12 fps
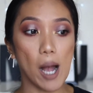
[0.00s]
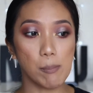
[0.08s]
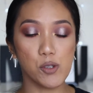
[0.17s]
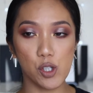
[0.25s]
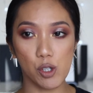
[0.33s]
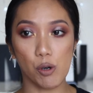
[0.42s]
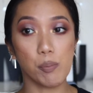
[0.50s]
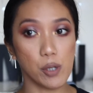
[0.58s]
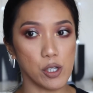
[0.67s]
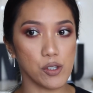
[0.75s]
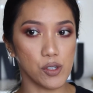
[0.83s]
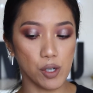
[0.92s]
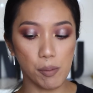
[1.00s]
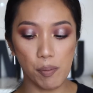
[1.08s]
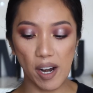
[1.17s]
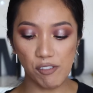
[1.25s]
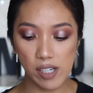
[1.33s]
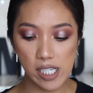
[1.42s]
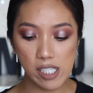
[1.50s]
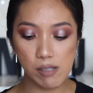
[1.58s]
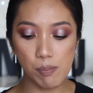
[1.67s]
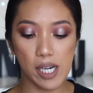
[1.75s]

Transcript: up to your personal preference,